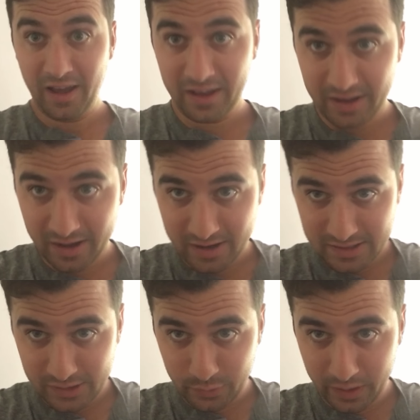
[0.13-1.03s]
Hey
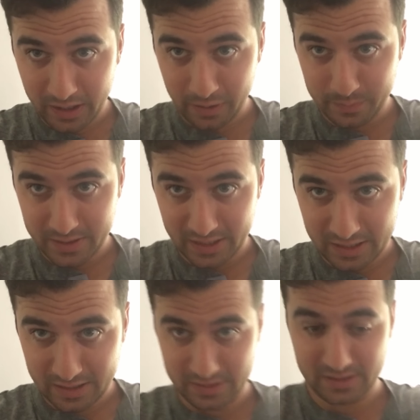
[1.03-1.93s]
guys, quick update.
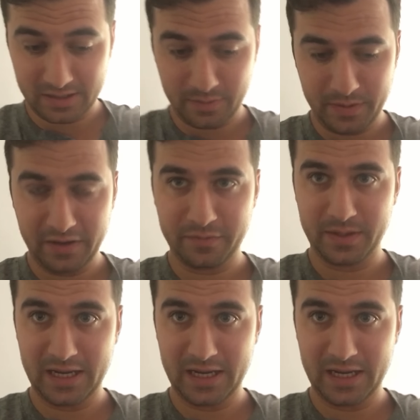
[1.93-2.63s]
I just got back from